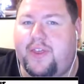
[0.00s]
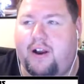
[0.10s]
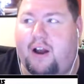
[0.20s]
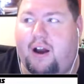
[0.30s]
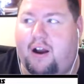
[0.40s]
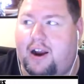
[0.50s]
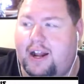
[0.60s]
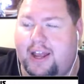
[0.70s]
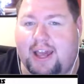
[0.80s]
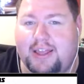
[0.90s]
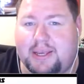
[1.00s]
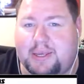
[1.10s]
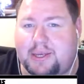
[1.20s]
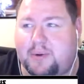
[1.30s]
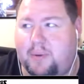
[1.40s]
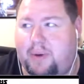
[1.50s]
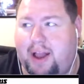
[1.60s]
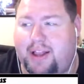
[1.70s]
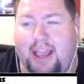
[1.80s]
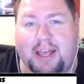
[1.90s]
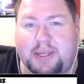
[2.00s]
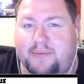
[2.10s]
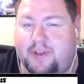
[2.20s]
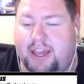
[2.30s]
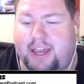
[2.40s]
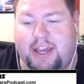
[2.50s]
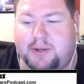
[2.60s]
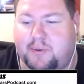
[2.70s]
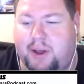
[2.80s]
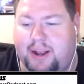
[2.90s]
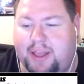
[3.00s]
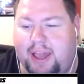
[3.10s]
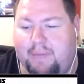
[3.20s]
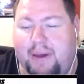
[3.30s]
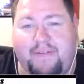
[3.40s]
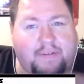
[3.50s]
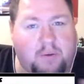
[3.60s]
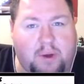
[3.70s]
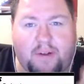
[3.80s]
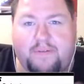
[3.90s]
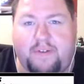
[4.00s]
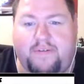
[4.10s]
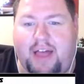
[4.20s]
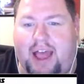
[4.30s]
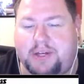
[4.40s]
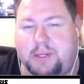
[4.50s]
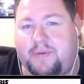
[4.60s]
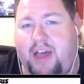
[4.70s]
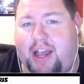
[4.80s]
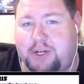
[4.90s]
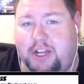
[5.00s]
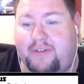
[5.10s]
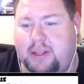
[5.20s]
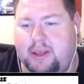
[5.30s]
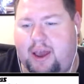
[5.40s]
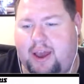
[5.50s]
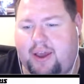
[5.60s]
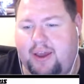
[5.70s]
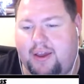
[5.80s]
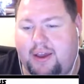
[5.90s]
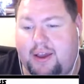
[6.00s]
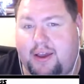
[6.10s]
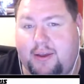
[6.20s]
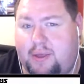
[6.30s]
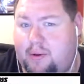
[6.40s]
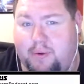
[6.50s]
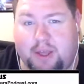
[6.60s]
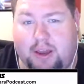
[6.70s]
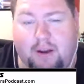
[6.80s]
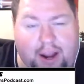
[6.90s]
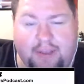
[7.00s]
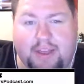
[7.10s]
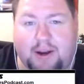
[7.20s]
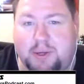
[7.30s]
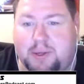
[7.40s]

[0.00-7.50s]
are, and I listen to a podcast for like each one. Like my favorite one for the Flash is Flash TV Talk. They're really great. There's,